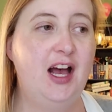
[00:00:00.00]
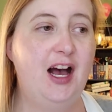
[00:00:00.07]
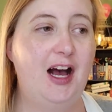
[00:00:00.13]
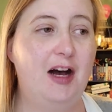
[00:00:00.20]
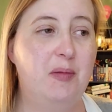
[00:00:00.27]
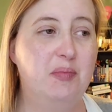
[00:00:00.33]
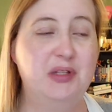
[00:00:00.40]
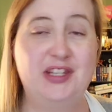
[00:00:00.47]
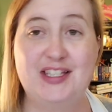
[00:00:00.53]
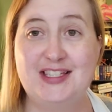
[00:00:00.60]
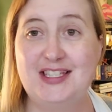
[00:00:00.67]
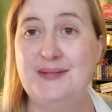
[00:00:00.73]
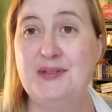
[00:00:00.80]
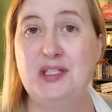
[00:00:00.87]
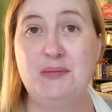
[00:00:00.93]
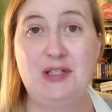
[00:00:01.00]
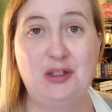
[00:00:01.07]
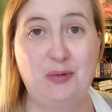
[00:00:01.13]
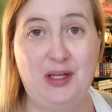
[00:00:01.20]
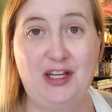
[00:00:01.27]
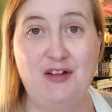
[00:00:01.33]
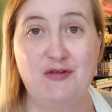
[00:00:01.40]
Um, but this seems to be
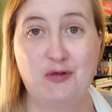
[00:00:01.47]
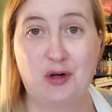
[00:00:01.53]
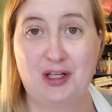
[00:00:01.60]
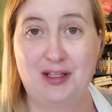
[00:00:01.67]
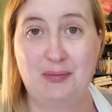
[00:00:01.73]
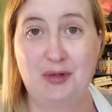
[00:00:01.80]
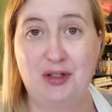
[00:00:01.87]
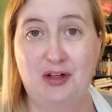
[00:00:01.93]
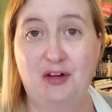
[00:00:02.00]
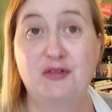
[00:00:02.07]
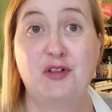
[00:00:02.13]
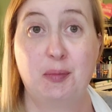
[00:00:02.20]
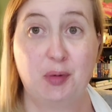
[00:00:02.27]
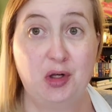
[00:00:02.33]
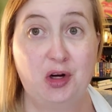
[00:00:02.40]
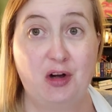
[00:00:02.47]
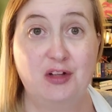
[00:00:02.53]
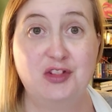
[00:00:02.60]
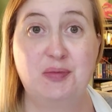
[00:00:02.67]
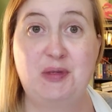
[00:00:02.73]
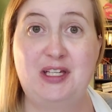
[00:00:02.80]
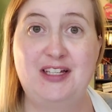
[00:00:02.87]
the week for ebook or for book
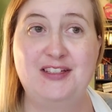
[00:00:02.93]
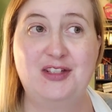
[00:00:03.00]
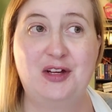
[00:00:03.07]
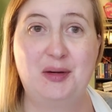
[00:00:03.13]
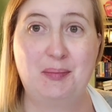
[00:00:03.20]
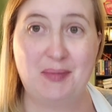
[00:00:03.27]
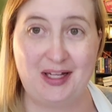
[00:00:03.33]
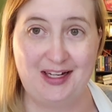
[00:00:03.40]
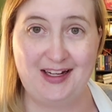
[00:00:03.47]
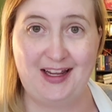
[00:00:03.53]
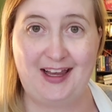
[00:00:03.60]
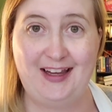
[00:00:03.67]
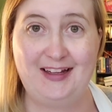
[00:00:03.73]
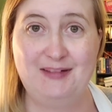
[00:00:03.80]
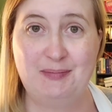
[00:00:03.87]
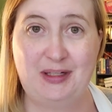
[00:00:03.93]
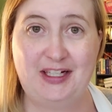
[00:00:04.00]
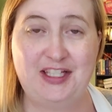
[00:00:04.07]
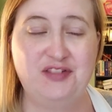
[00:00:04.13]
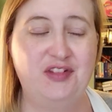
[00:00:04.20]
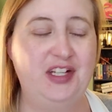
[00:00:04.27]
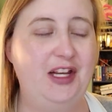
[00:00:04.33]
hauls because on Monday,
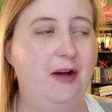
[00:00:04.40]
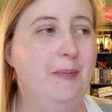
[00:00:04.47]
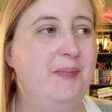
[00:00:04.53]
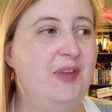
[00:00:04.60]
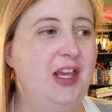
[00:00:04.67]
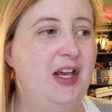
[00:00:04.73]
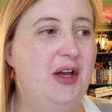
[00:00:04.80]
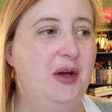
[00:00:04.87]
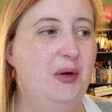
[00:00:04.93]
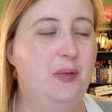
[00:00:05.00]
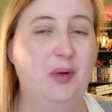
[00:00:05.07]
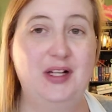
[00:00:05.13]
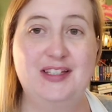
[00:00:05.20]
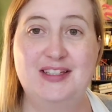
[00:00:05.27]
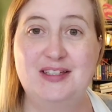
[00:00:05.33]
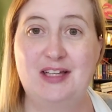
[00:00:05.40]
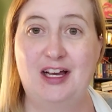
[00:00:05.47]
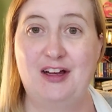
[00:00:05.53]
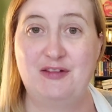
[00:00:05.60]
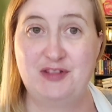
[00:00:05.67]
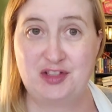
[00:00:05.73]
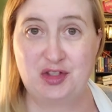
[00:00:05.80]
Monday's video was
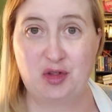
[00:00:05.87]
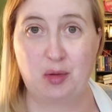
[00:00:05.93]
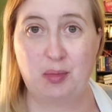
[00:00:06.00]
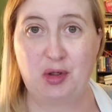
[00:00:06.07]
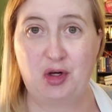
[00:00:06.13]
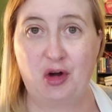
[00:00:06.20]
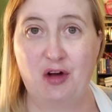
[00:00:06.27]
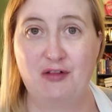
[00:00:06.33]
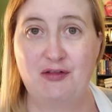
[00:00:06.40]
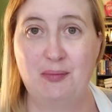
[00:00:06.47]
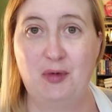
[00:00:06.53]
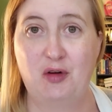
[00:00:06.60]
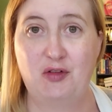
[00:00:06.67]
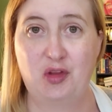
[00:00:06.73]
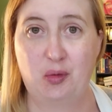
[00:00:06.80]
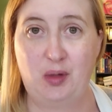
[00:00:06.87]
a physical book haul from over the